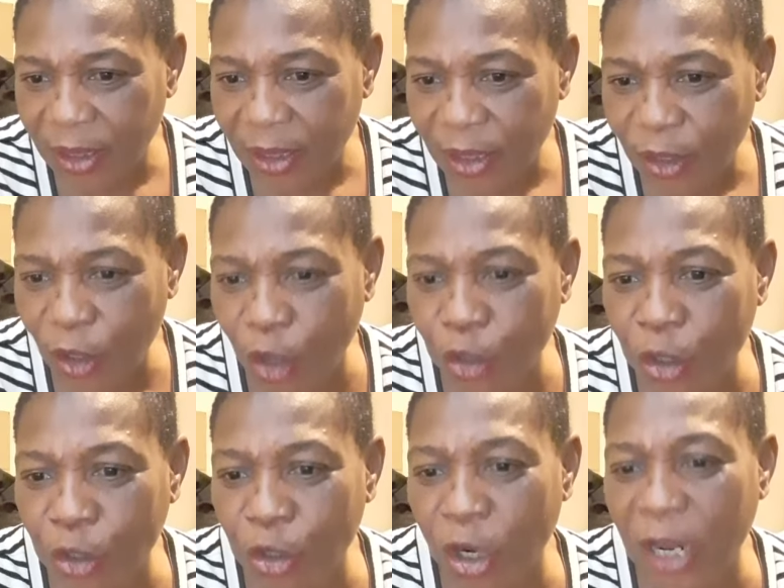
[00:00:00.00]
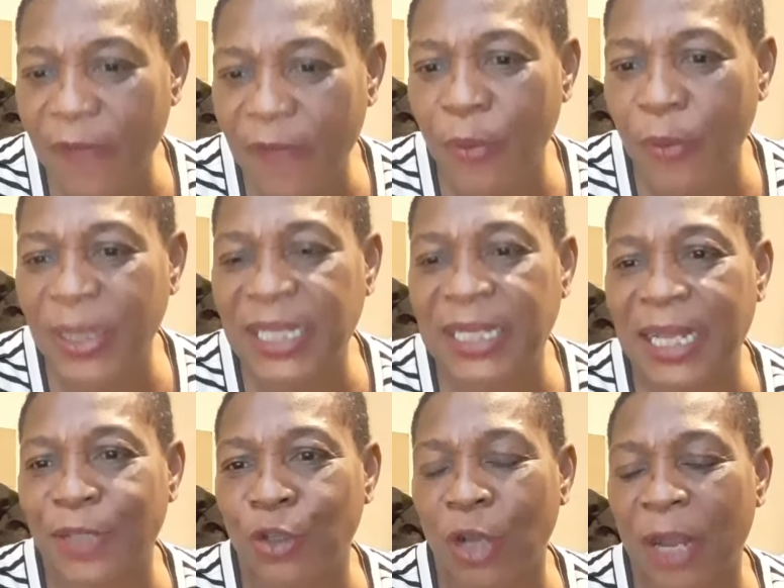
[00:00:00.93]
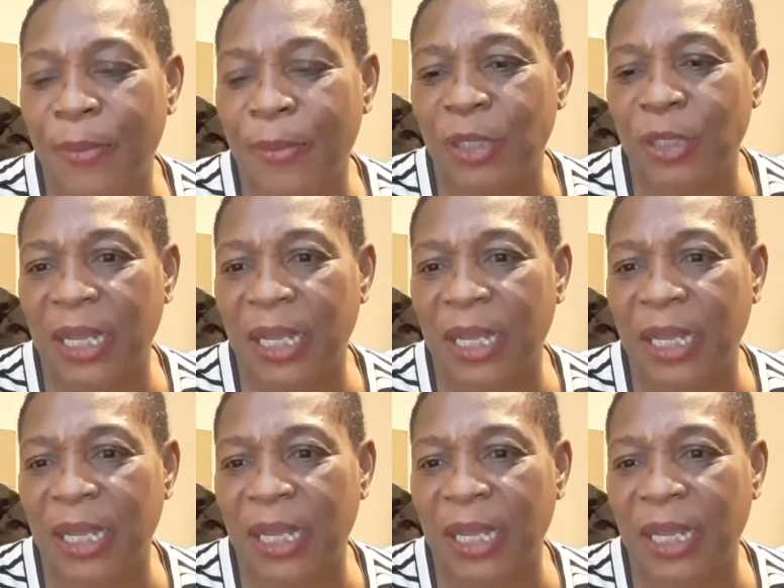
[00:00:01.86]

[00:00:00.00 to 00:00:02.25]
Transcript: No, you don't get for wait till I talk about